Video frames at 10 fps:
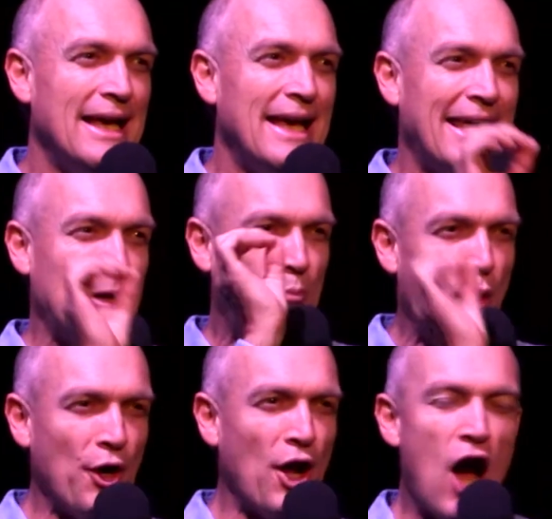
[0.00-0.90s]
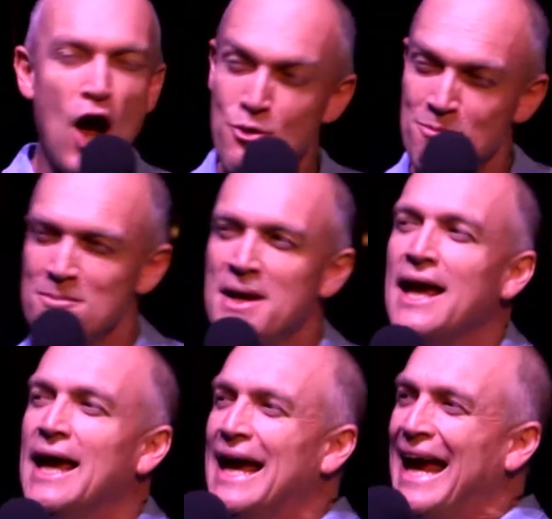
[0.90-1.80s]
He'd bought a home
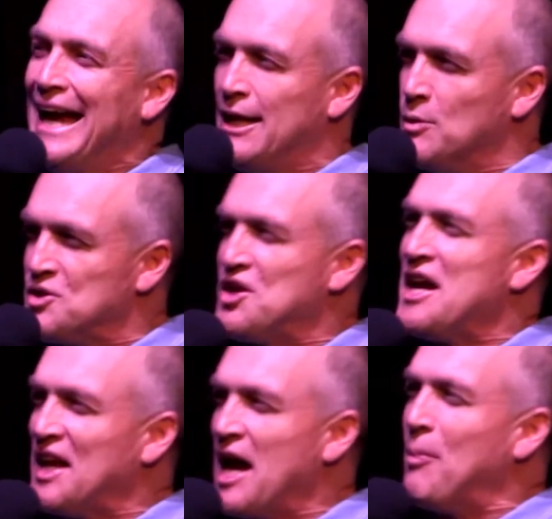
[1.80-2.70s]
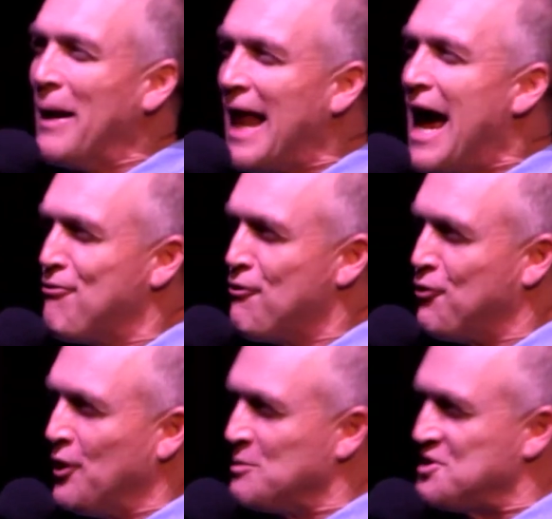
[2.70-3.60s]
and he was setting up a life for
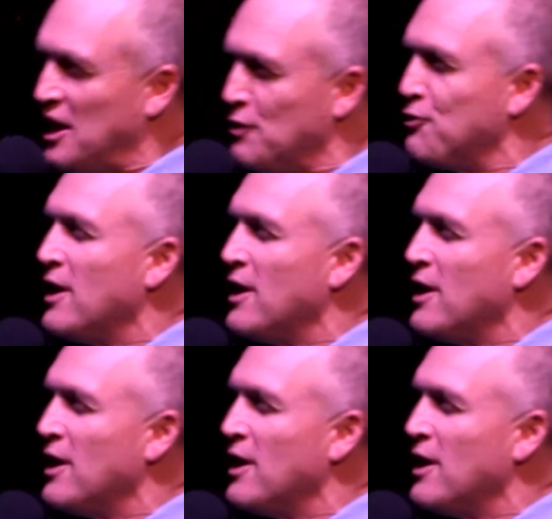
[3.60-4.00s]
himself,